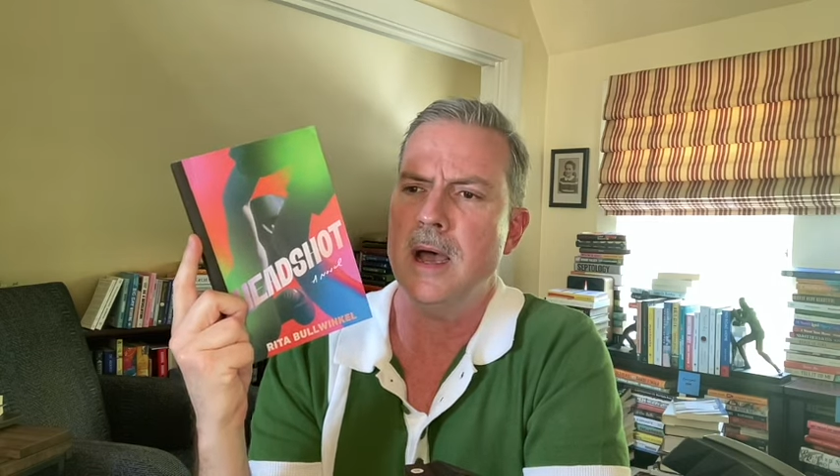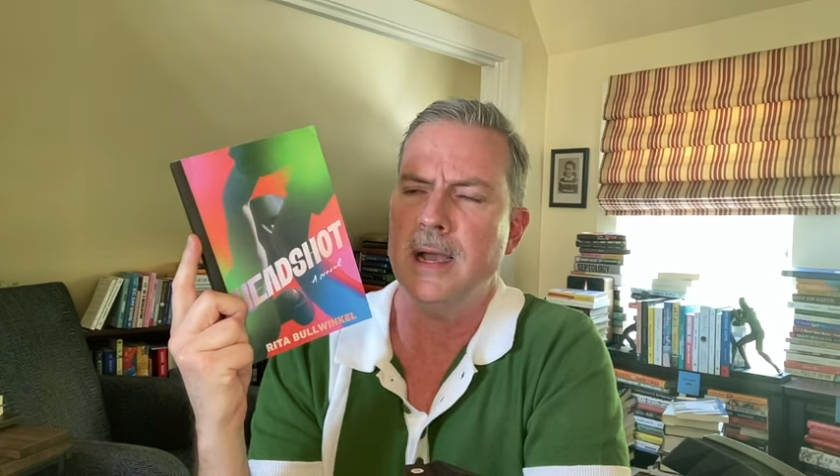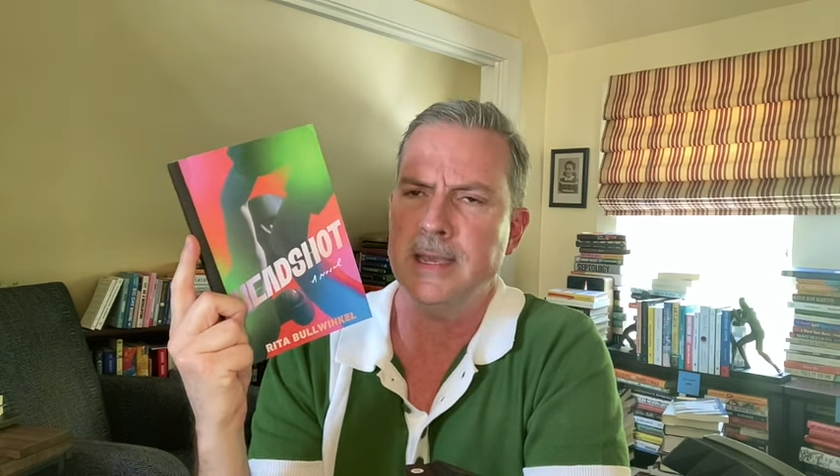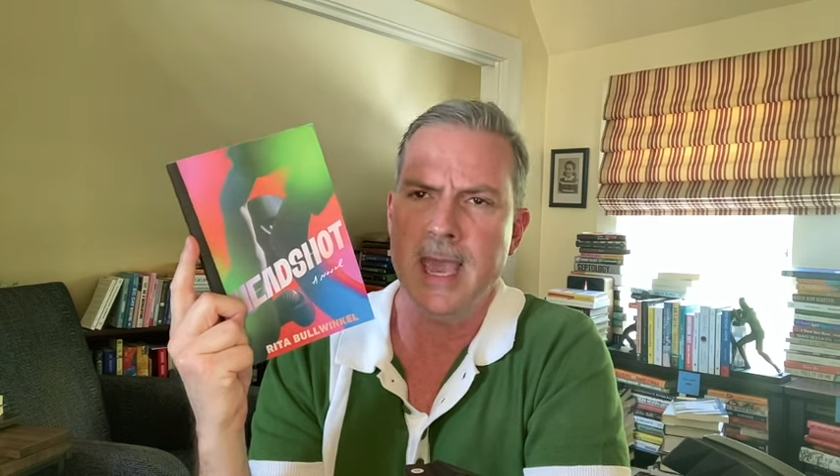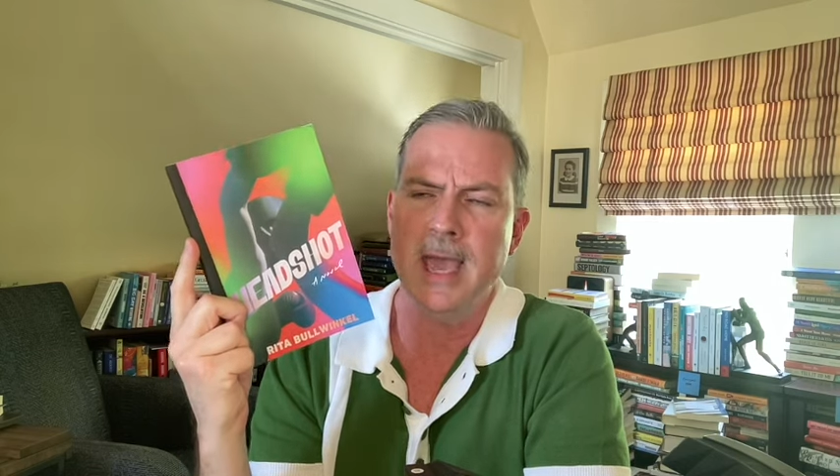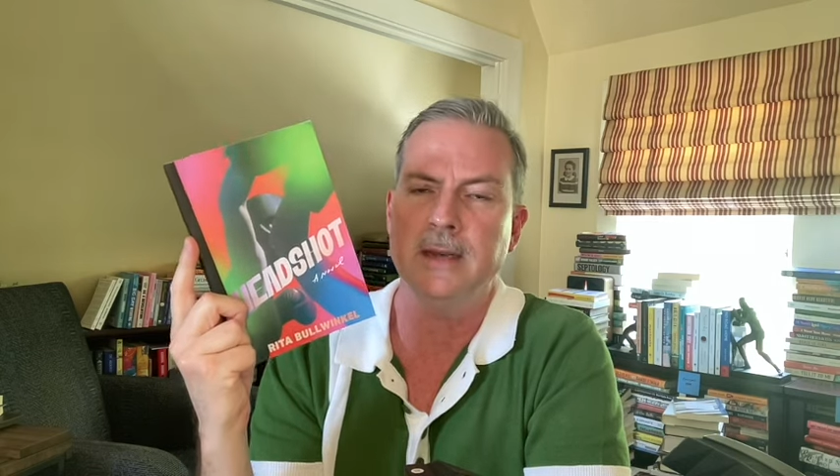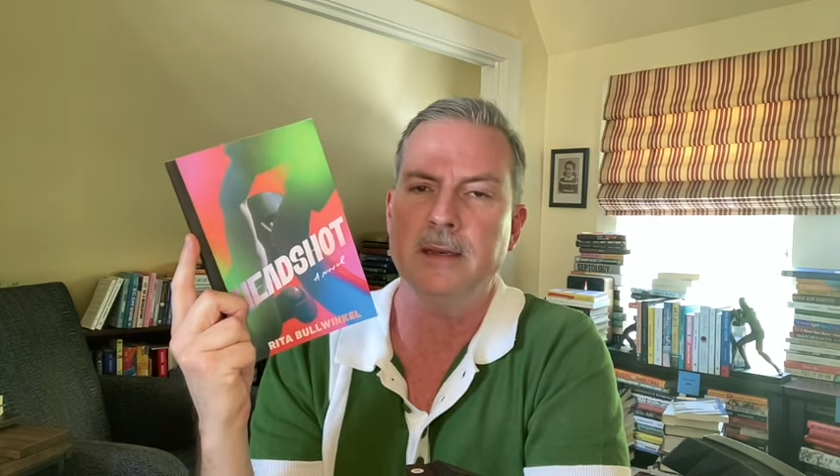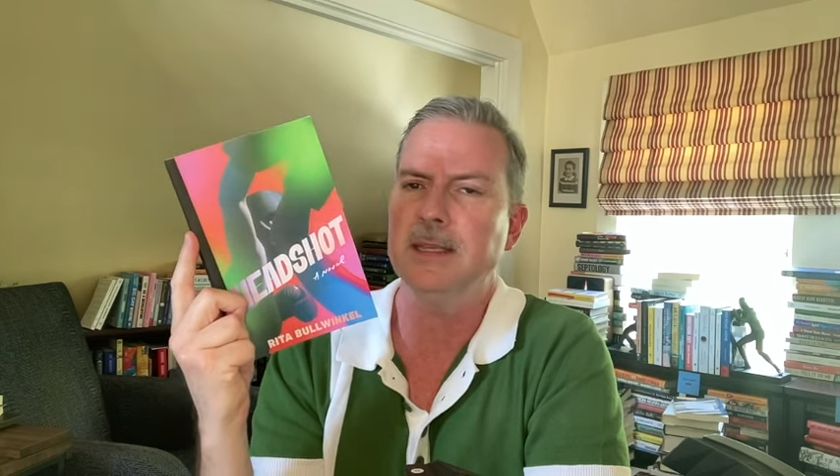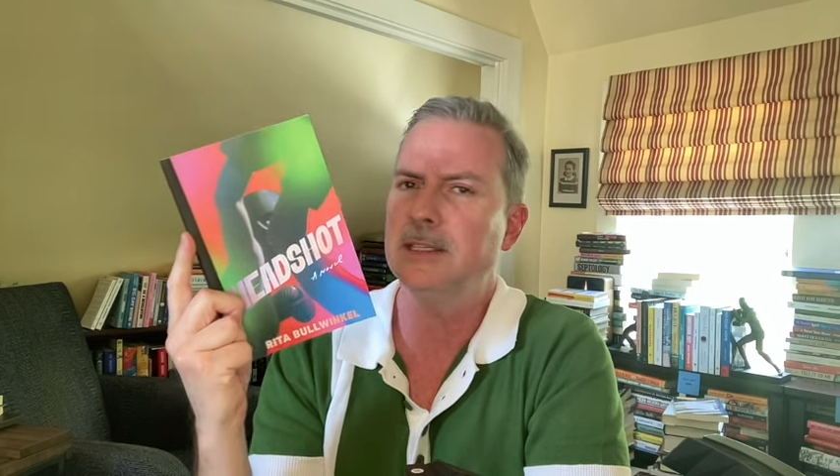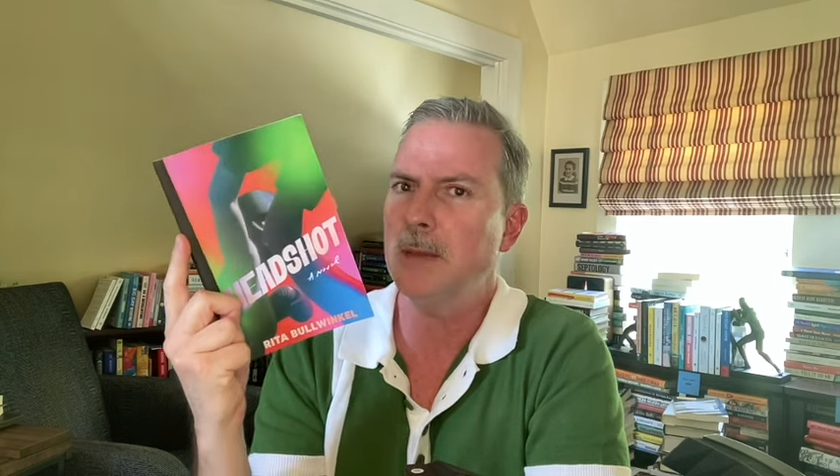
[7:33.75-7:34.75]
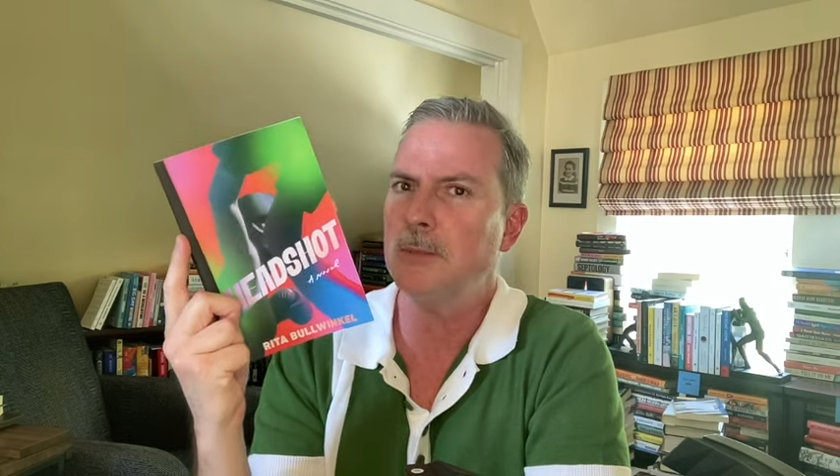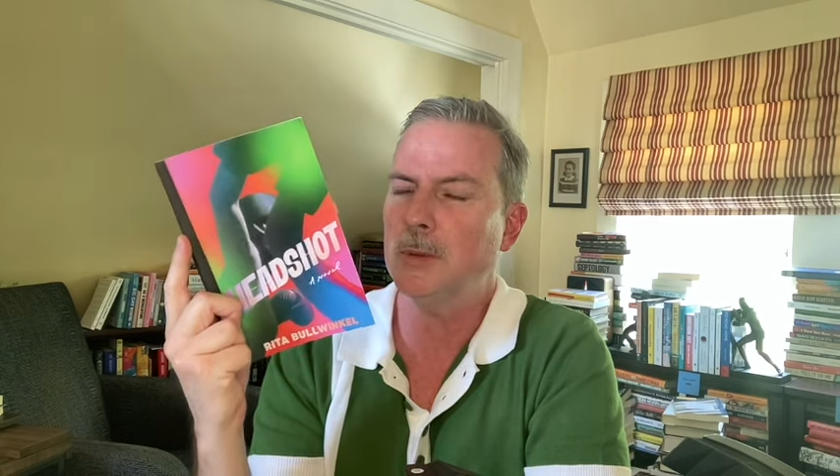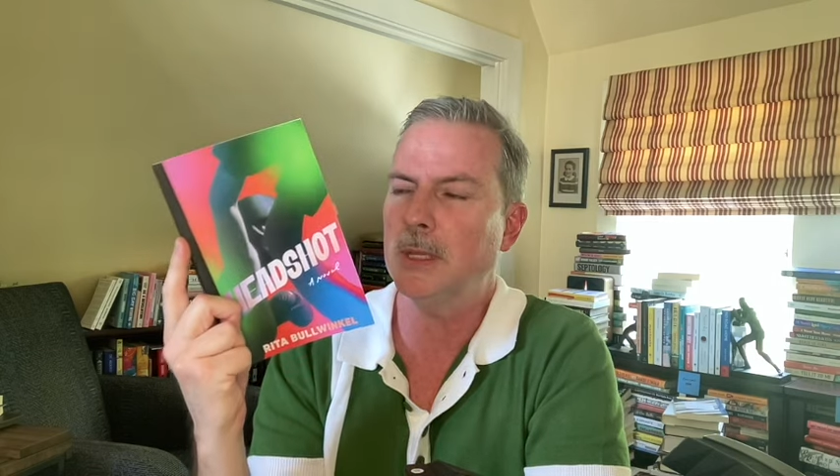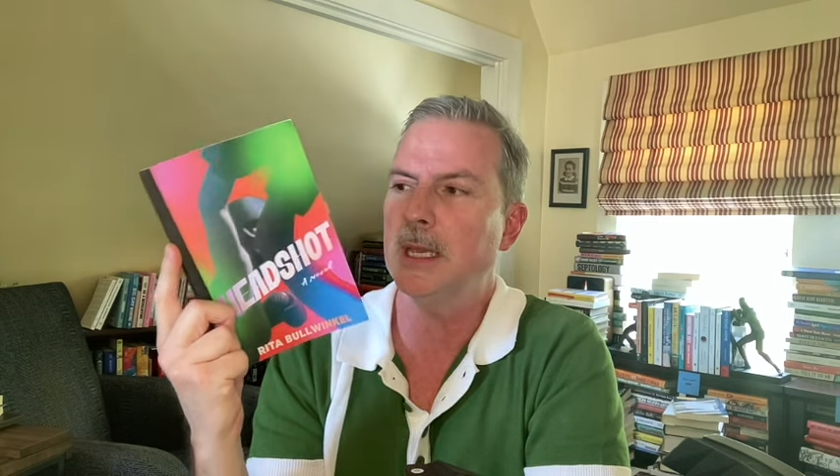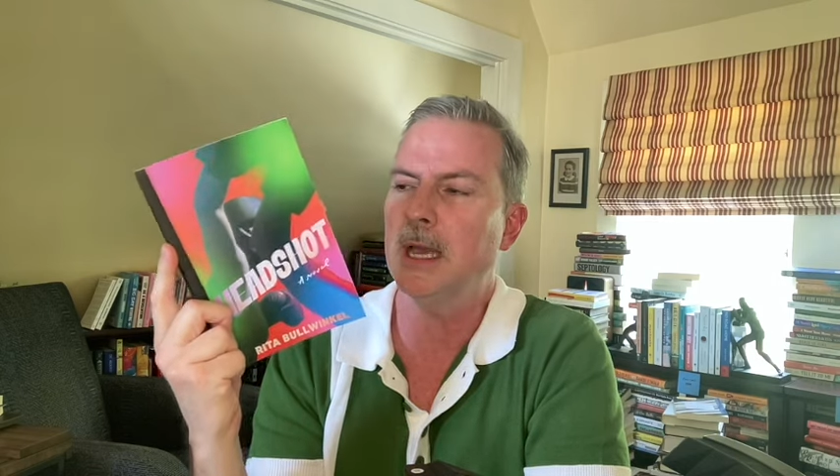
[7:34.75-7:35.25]
again,
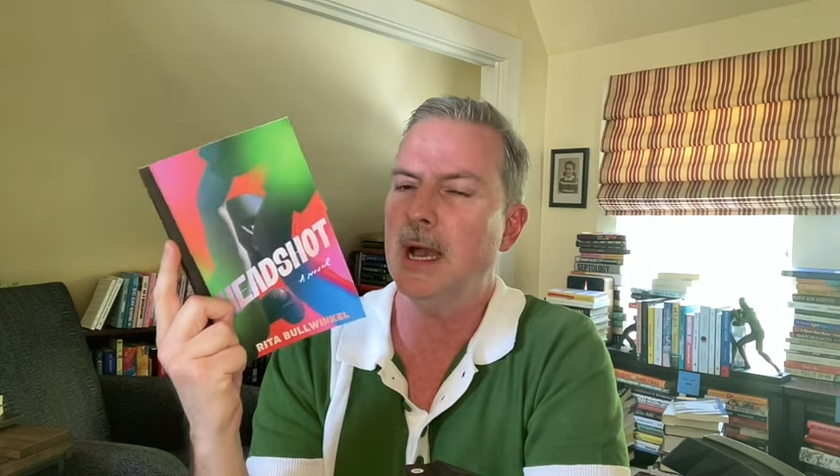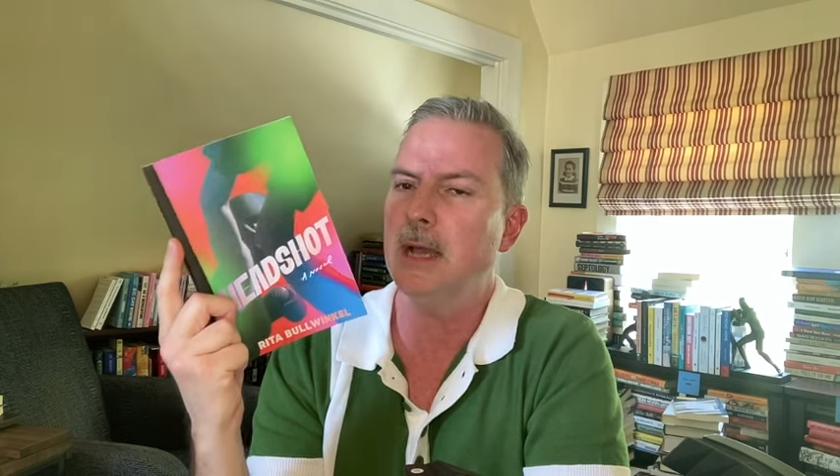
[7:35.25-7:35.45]
conceptually,